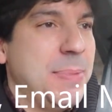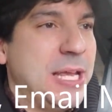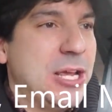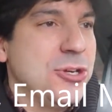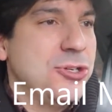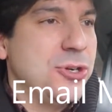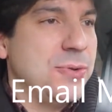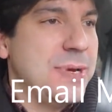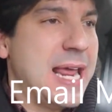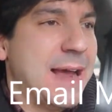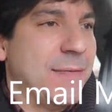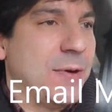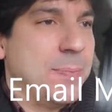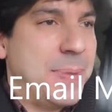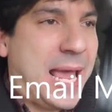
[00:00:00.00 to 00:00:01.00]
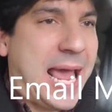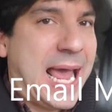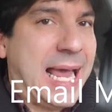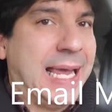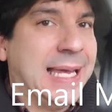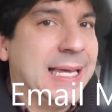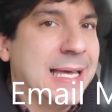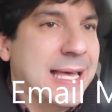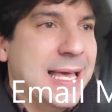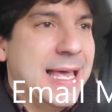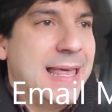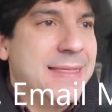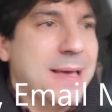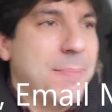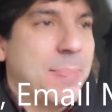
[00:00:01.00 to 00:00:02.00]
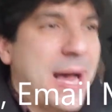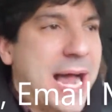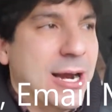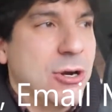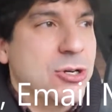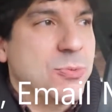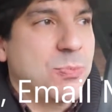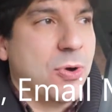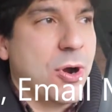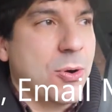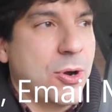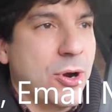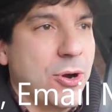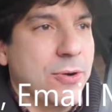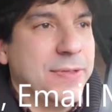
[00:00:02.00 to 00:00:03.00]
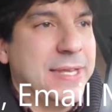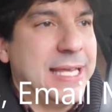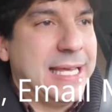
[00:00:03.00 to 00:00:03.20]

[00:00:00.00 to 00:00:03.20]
because you never pay the buyer's broker.